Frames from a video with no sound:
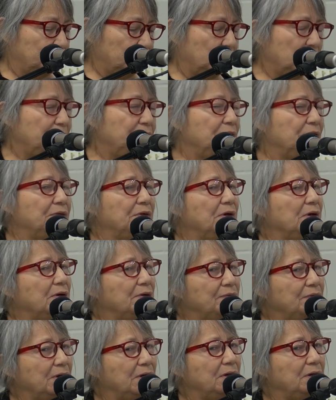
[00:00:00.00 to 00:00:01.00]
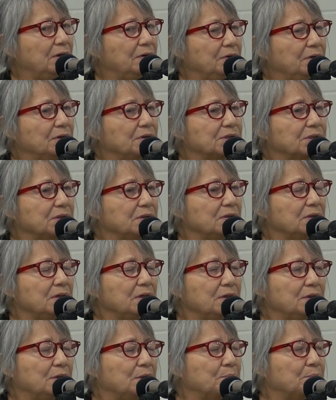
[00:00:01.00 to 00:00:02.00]
Well, if you think of any, you're sitting
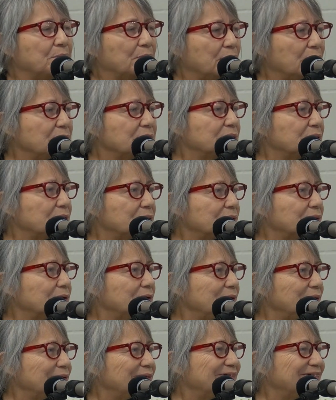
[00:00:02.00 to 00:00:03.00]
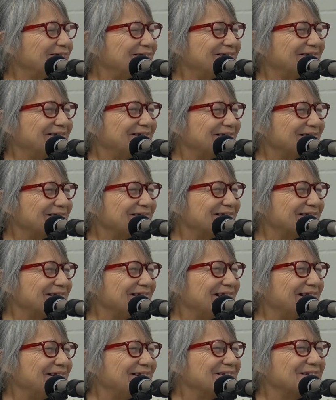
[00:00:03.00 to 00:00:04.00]
in there processing, just
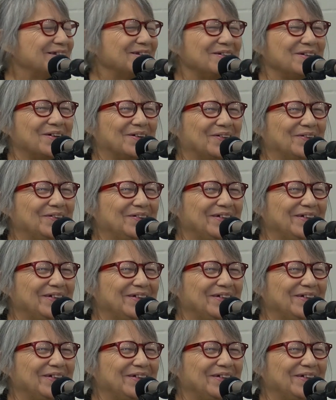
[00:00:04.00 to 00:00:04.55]
let us know.